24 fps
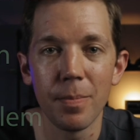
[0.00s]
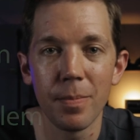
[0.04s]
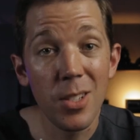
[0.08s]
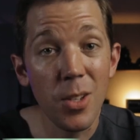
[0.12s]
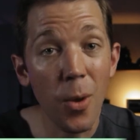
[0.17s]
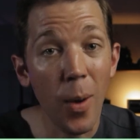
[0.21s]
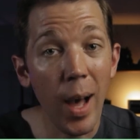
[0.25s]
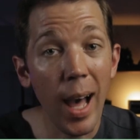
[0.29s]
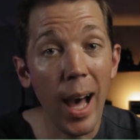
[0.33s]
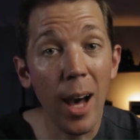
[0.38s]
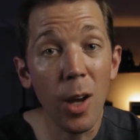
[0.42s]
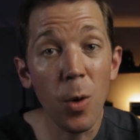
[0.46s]

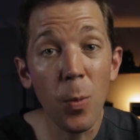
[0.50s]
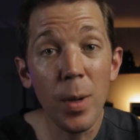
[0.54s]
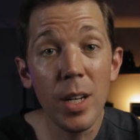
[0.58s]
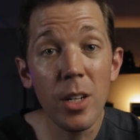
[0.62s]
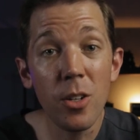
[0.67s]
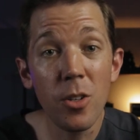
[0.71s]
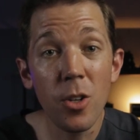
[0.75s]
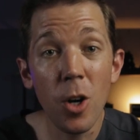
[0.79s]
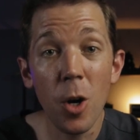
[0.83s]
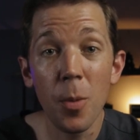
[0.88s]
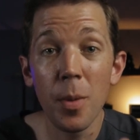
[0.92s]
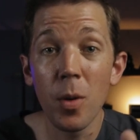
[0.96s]
So how do we
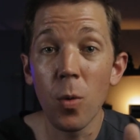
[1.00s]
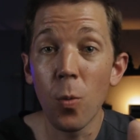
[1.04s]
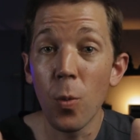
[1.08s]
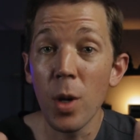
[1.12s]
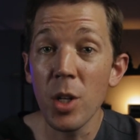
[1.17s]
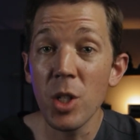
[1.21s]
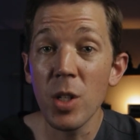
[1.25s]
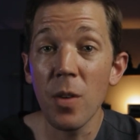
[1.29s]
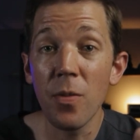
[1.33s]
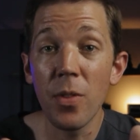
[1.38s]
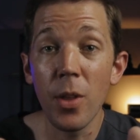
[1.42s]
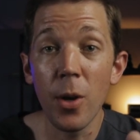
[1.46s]
determine
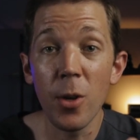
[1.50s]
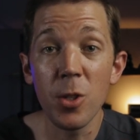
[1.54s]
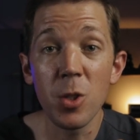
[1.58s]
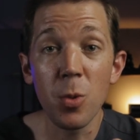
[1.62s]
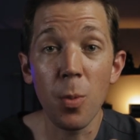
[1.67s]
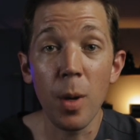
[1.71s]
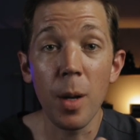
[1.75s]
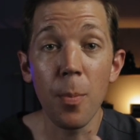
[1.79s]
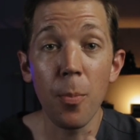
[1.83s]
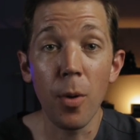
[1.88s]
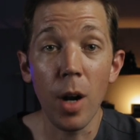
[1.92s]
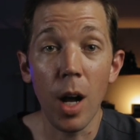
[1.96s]
which of
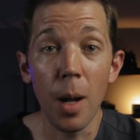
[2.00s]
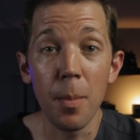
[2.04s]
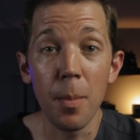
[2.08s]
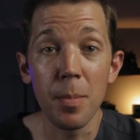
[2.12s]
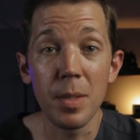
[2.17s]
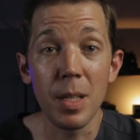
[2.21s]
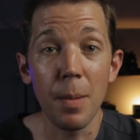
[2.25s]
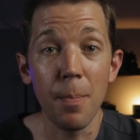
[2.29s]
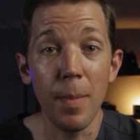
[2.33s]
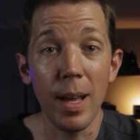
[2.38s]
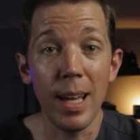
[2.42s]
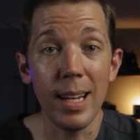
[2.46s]
those three
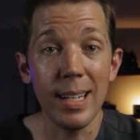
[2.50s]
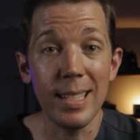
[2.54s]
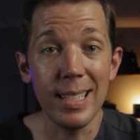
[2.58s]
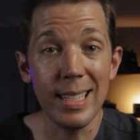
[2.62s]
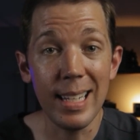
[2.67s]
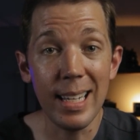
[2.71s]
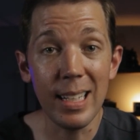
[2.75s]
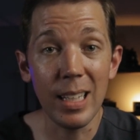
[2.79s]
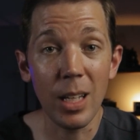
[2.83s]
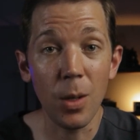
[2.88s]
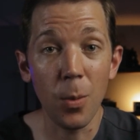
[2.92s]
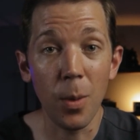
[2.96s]
problems a man is
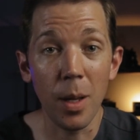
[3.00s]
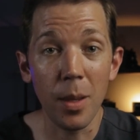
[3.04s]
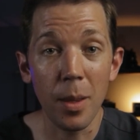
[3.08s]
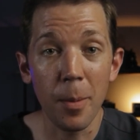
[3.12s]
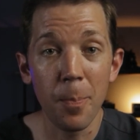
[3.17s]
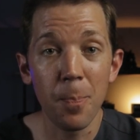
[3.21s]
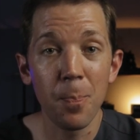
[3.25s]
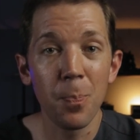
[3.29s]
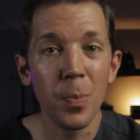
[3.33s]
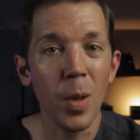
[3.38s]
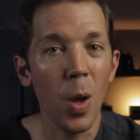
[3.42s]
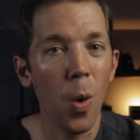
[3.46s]
dealing with?
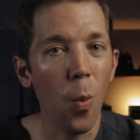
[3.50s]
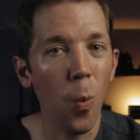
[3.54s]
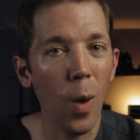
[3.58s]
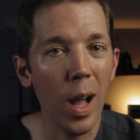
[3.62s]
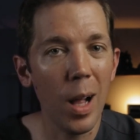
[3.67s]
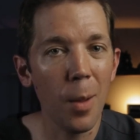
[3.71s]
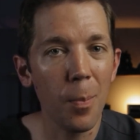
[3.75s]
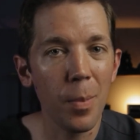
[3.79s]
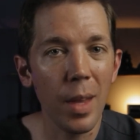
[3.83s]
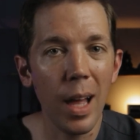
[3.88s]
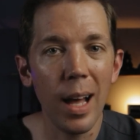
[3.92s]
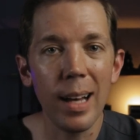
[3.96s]

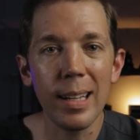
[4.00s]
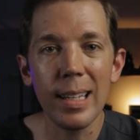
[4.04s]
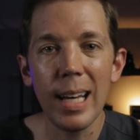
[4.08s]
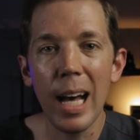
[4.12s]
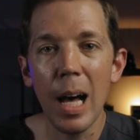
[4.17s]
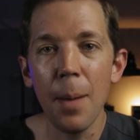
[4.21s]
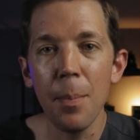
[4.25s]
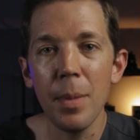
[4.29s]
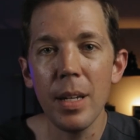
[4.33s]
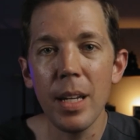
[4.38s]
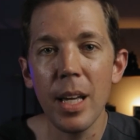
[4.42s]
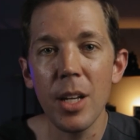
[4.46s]
Well, a
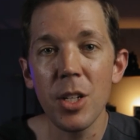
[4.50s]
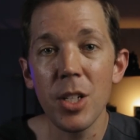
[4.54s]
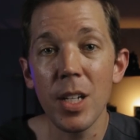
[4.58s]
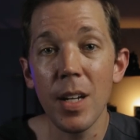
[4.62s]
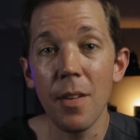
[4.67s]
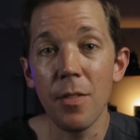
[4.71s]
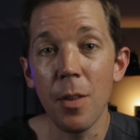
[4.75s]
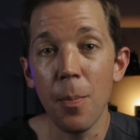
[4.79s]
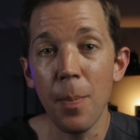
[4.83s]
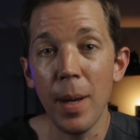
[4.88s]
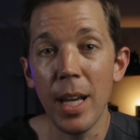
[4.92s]
combination of the